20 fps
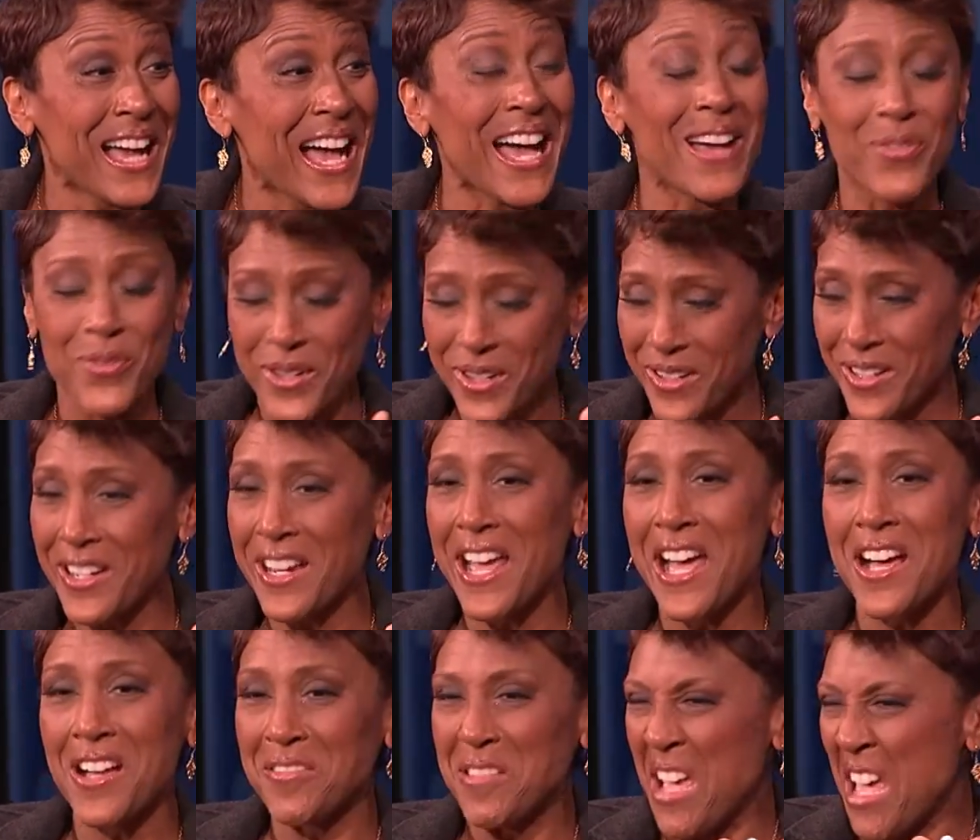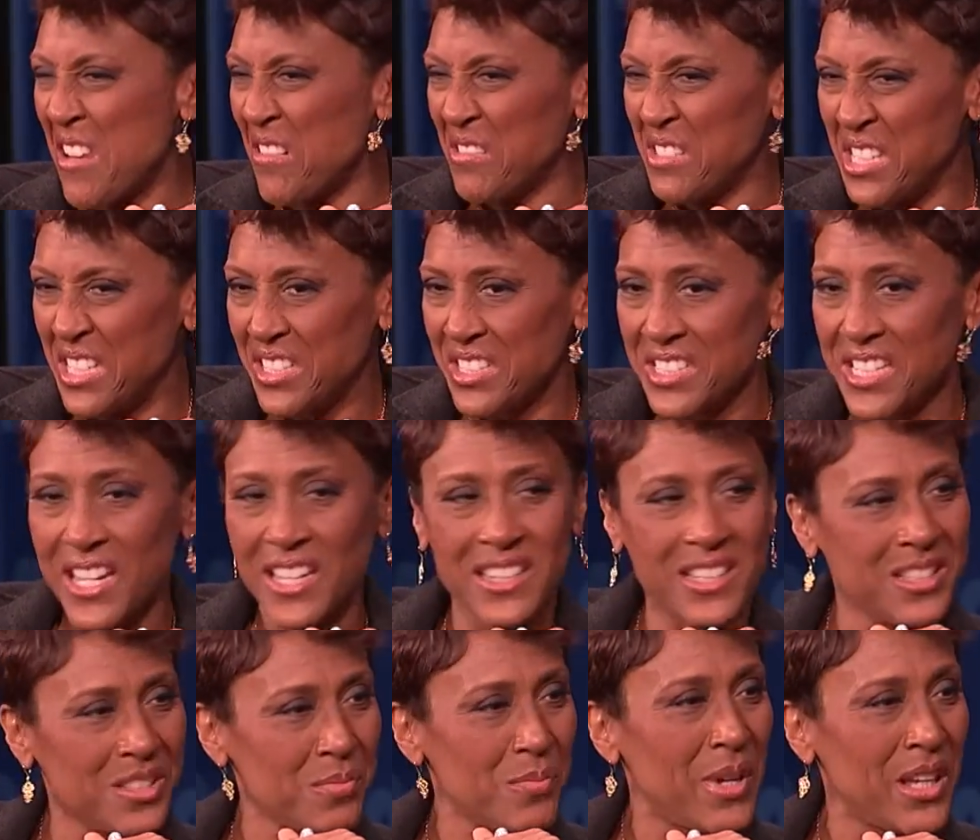I figured it out. I don't need to take
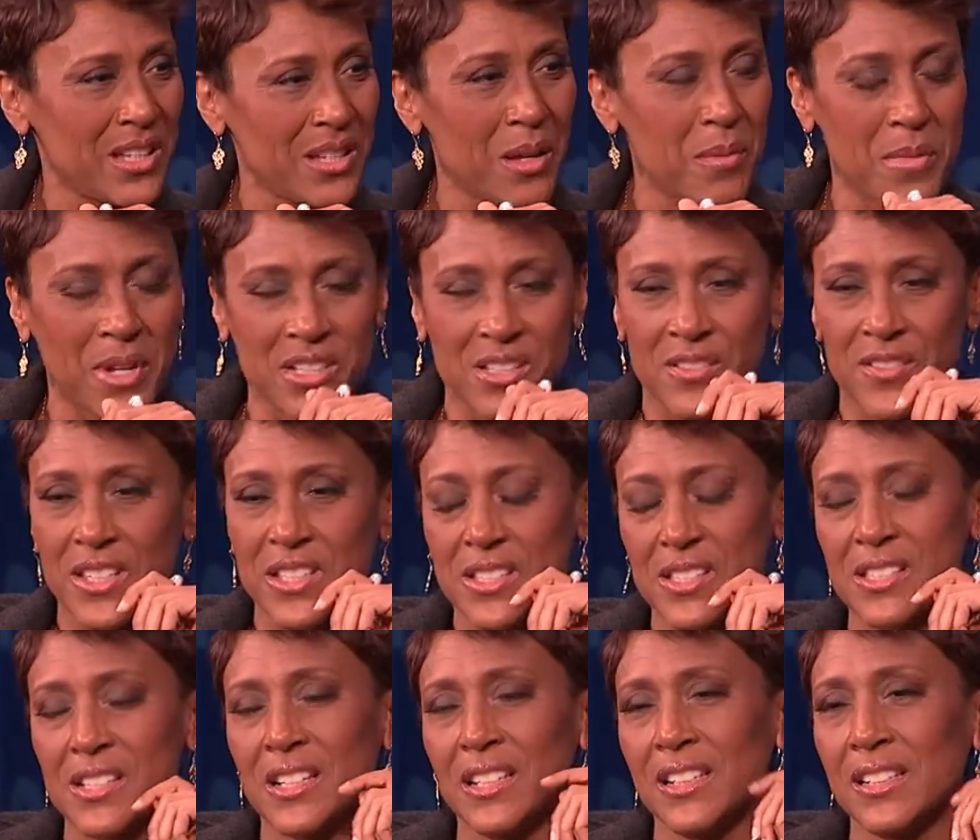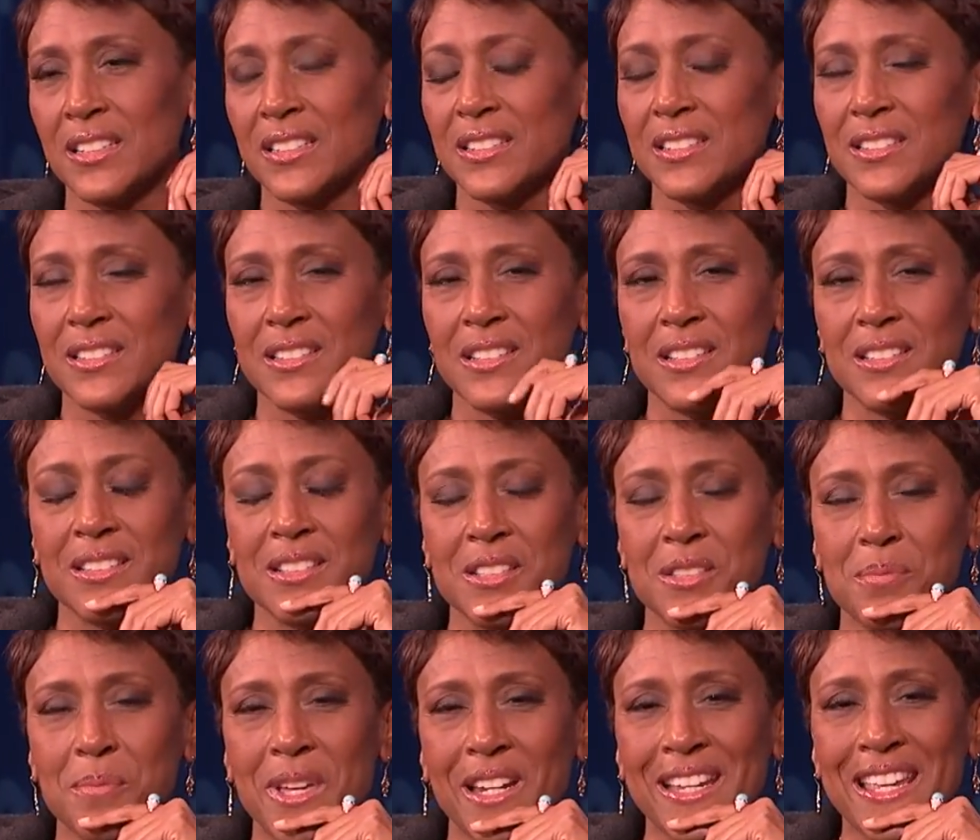this much of these
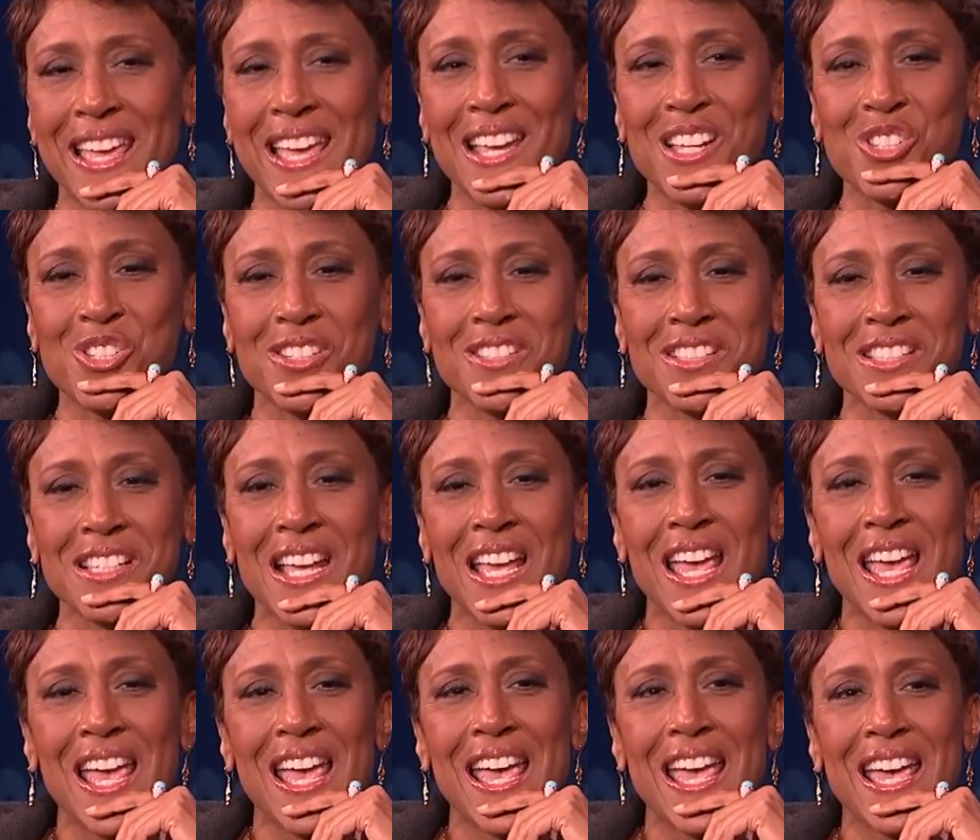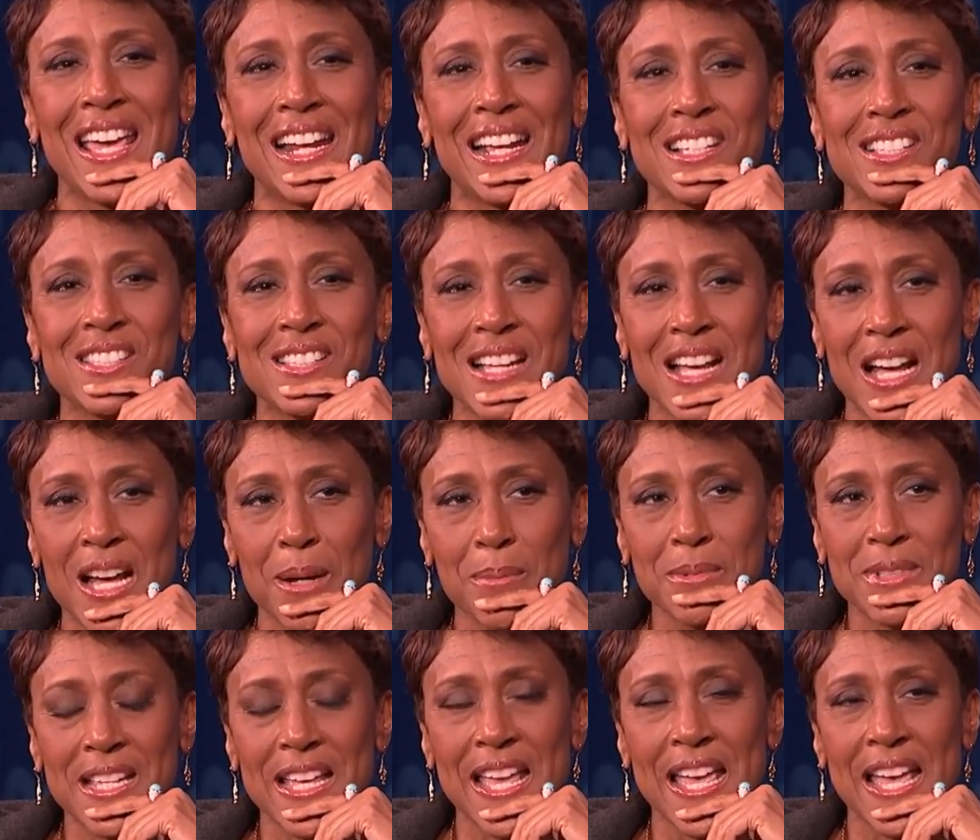medications. And I
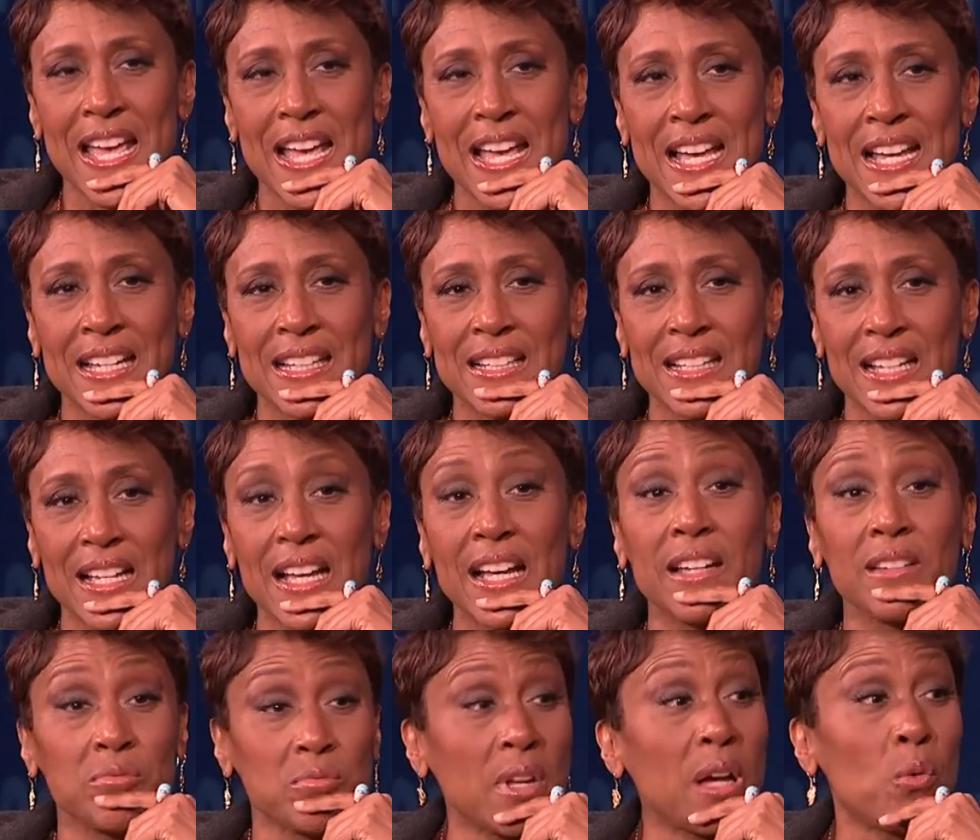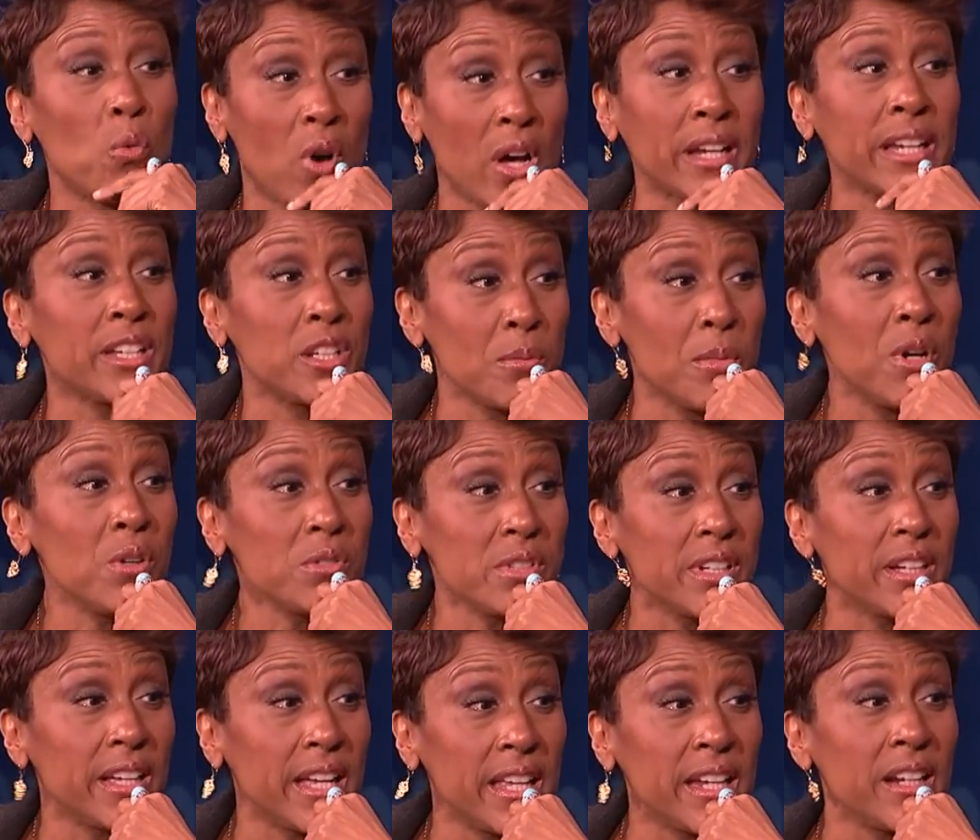stopped, and I got walking
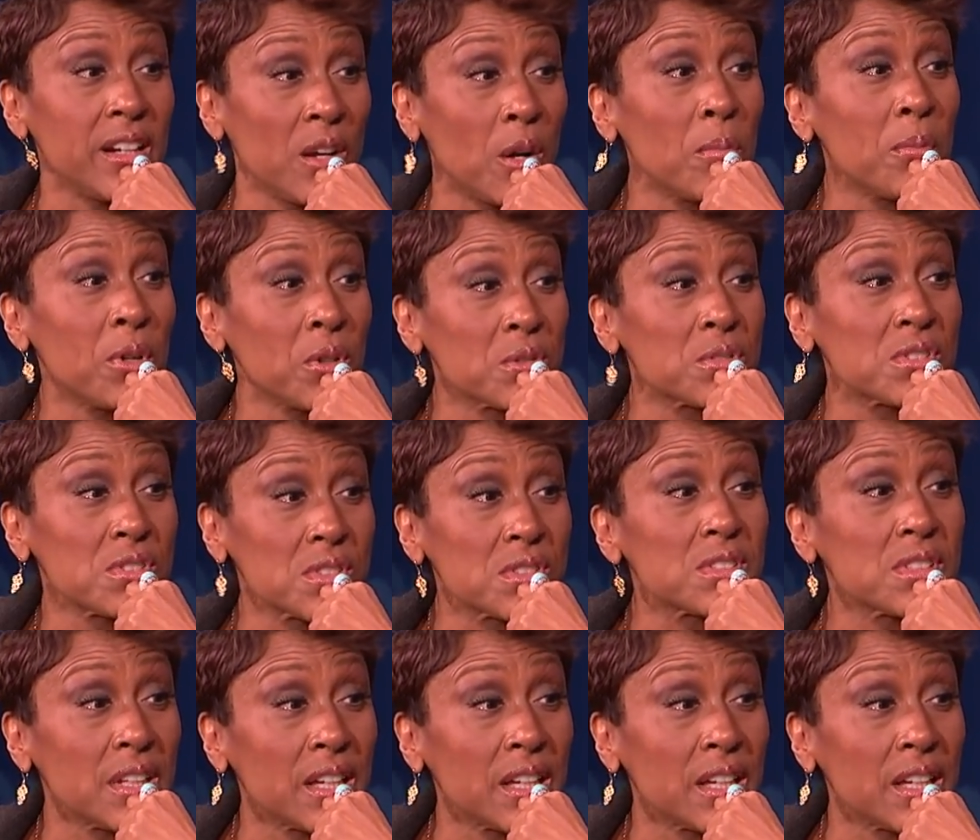pneumonia, and it almost